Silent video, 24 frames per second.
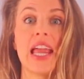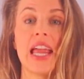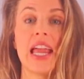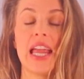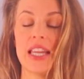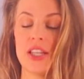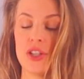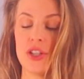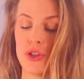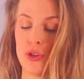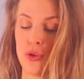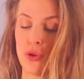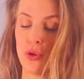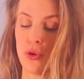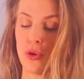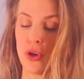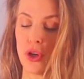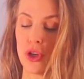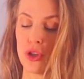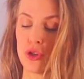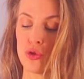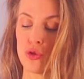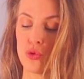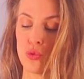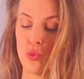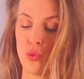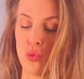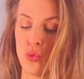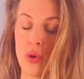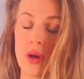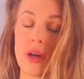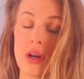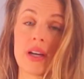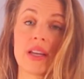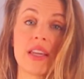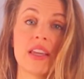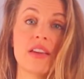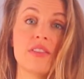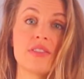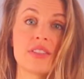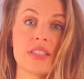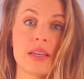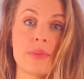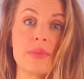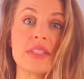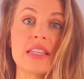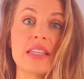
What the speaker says: and you're going to give some